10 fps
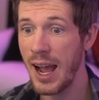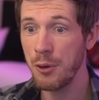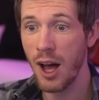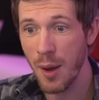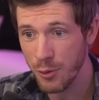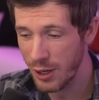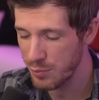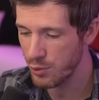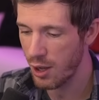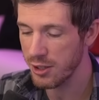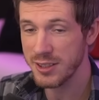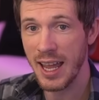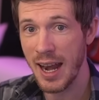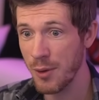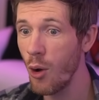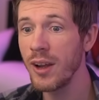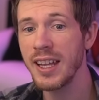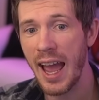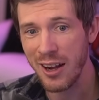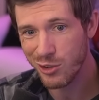I will upgrade brawlers and I'm going
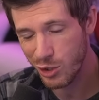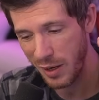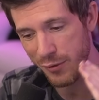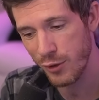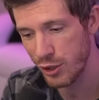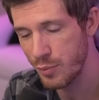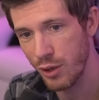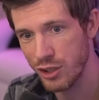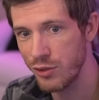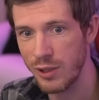to actually do my first push in